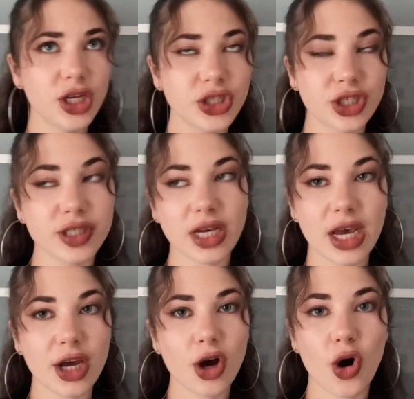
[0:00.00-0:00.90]
just
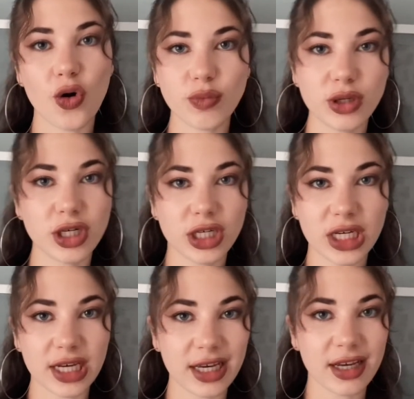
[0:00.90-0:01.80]
staying at home,
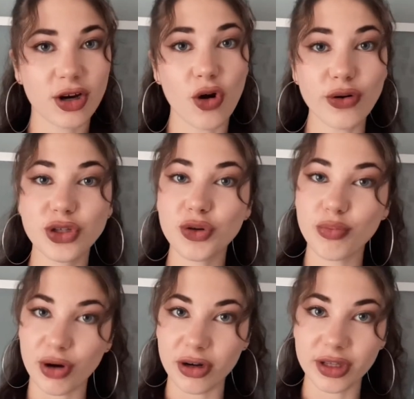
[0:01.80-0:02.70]
cooking, going to
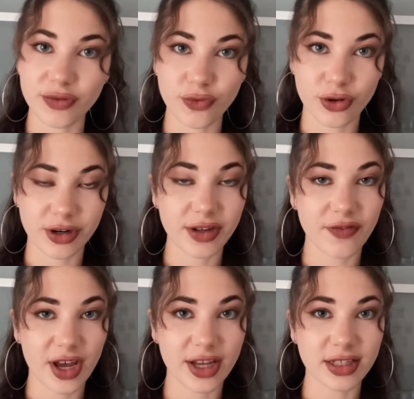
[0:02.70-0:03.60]
Berlin for an
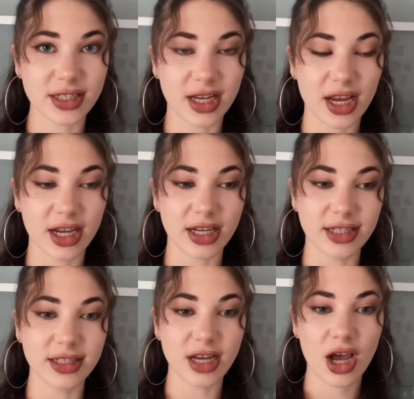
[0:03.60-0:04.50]
event,
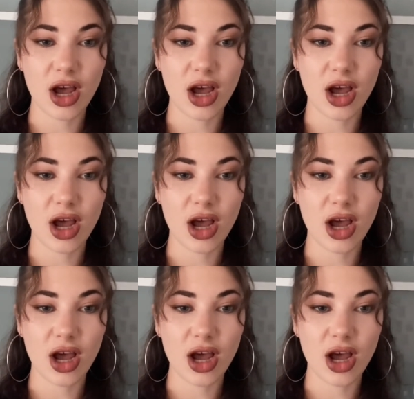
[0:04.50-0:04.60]
and